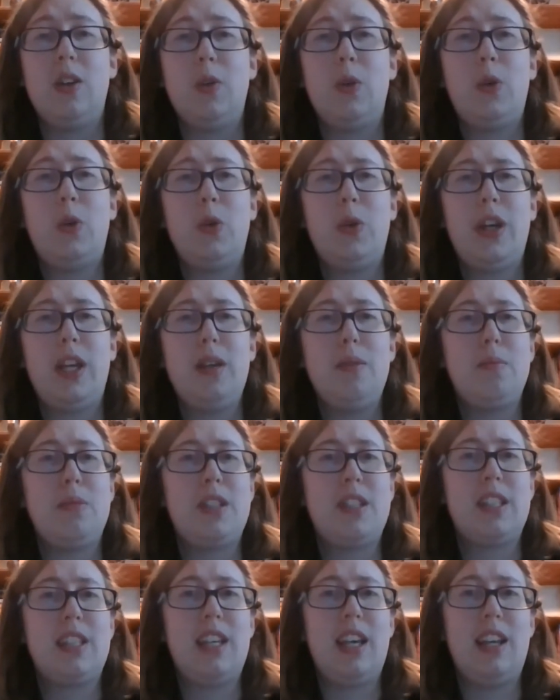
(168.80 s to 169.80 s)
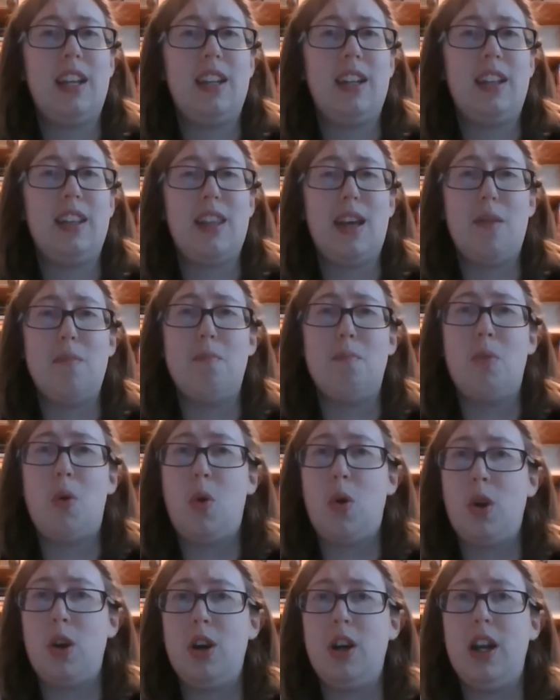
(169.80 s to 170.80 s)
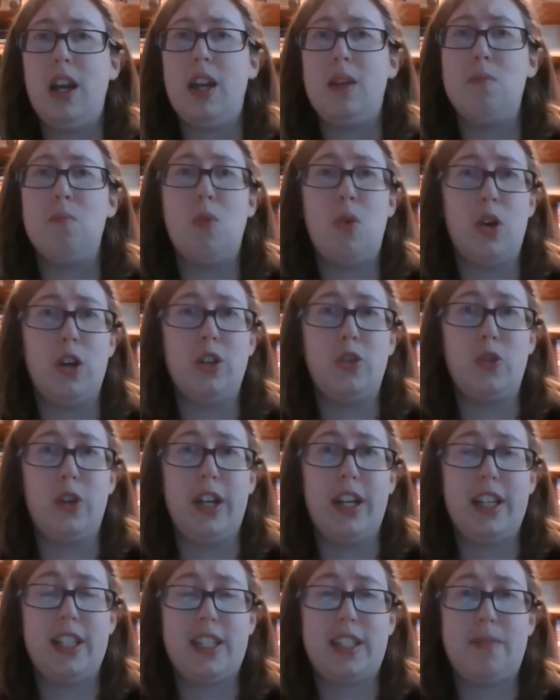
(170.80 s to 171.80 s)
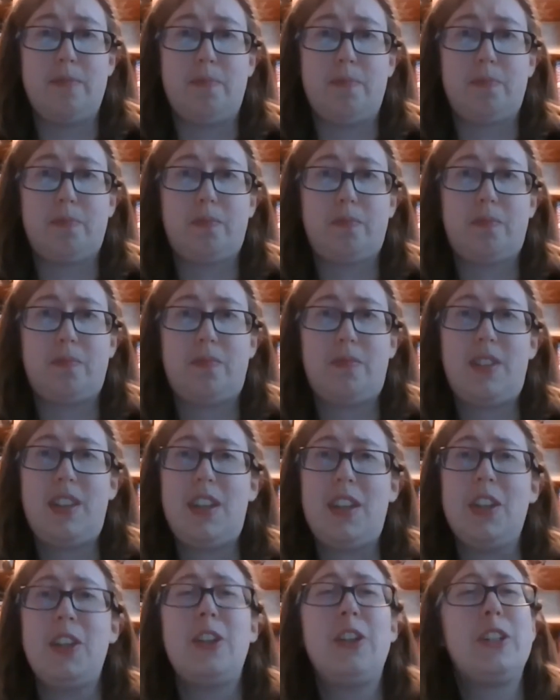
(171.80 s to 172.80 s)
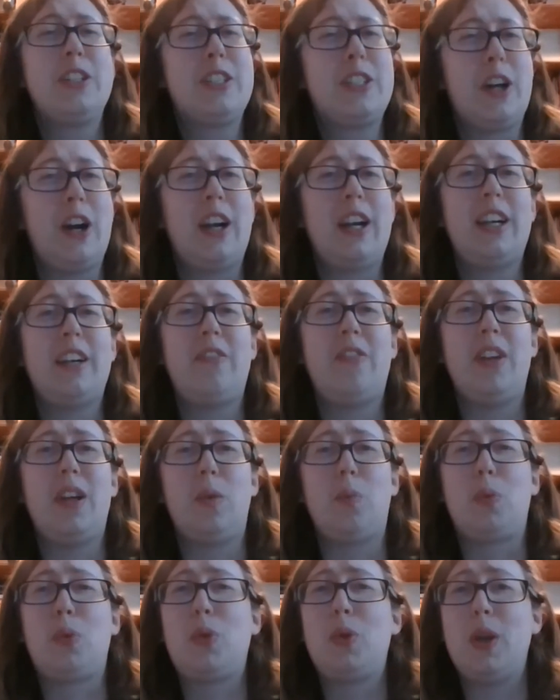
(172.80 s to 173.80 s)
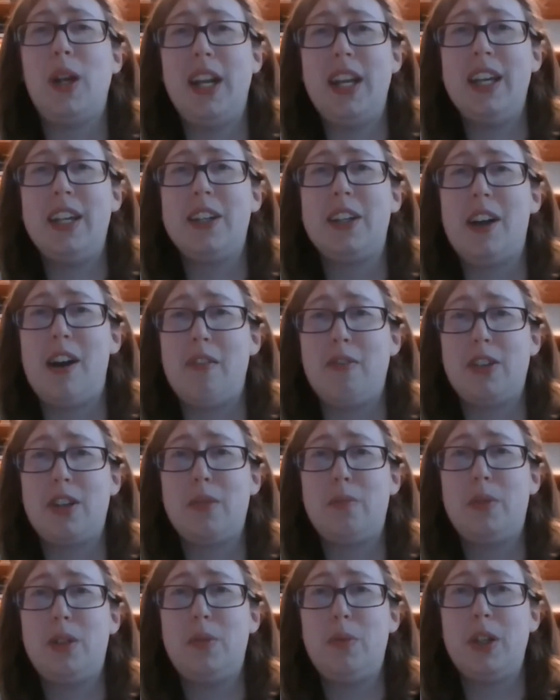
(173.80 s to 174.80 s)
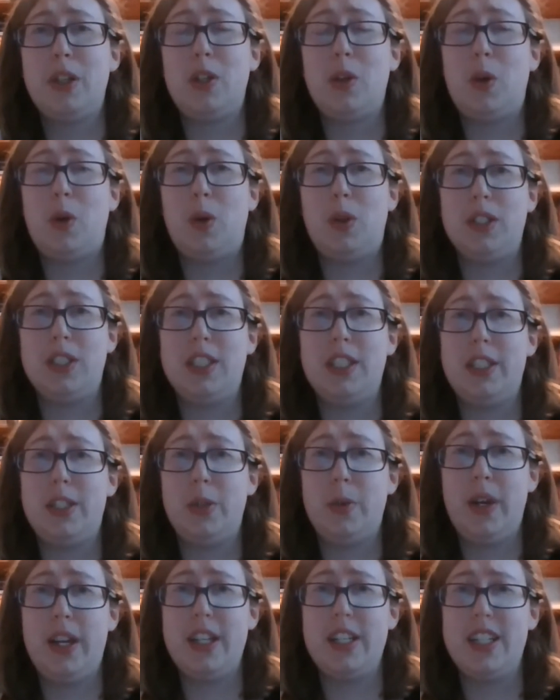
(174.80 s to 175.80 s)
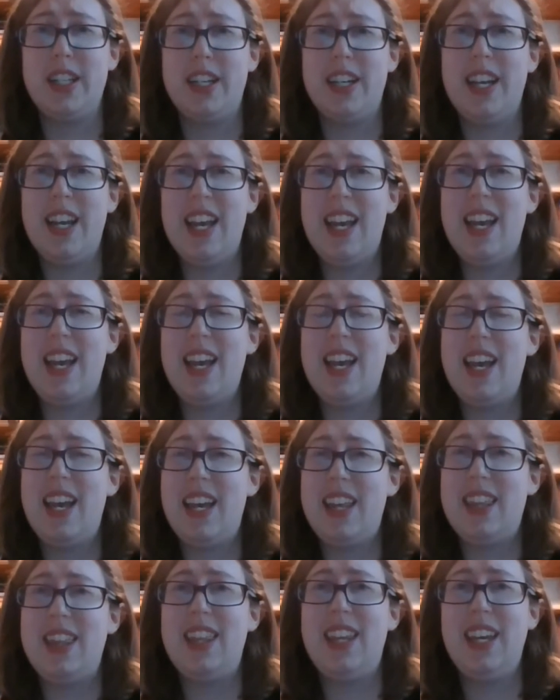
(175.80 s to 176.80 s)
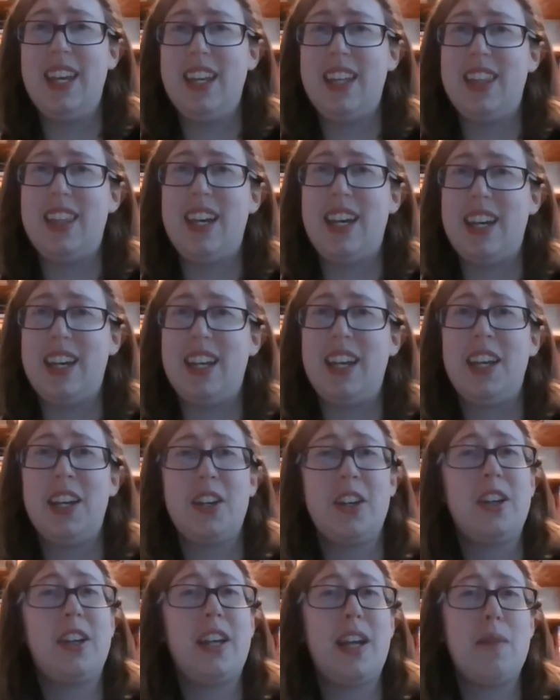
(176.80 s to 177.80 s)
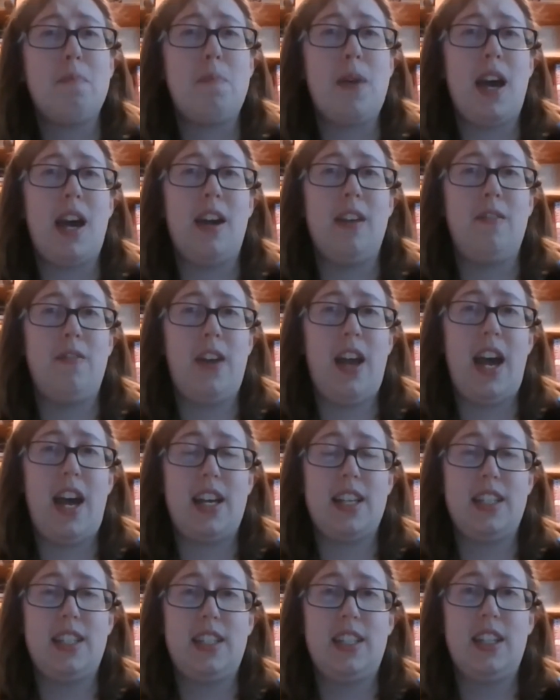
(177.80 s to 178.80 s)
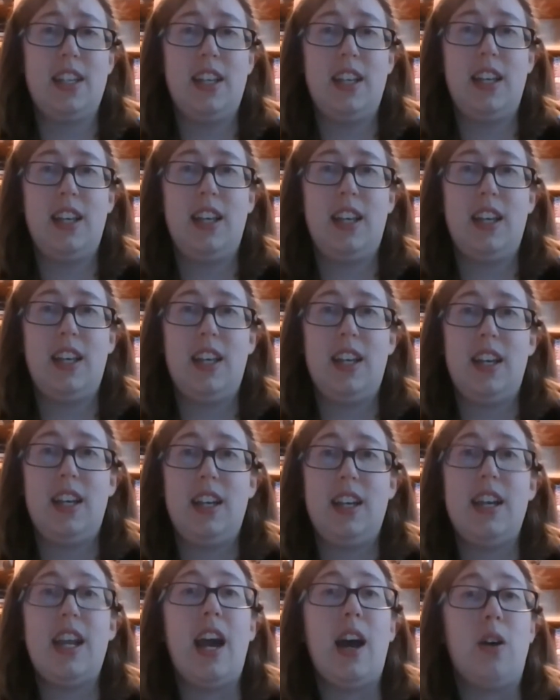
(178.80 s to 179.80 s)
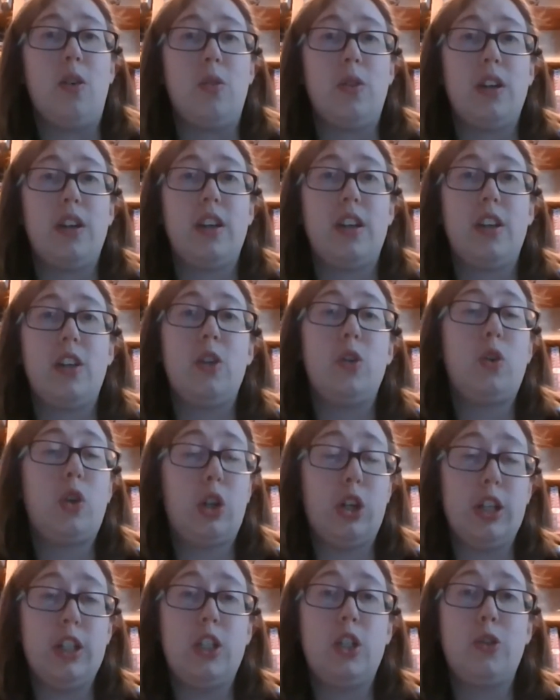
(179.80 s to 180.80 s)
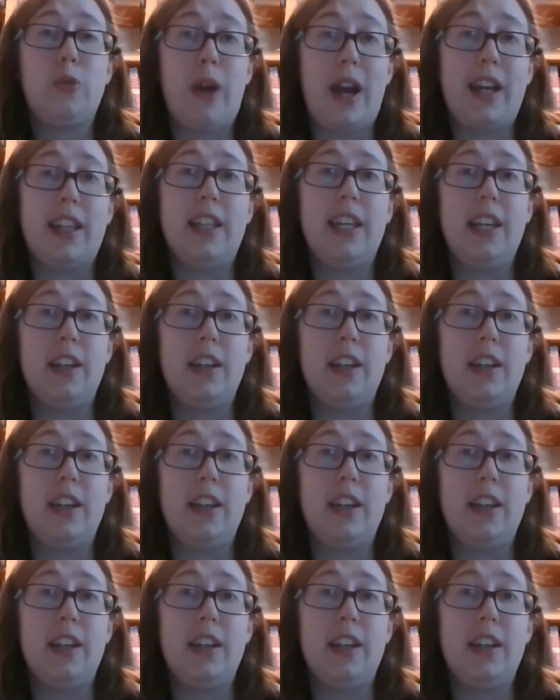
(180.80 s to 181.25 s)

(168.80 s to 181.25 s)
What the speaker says: who keeps getting them more and more drinks. You're starting to feel pretty uncomfortable with the whole situation and think that it could get bad fast. Now, you could directly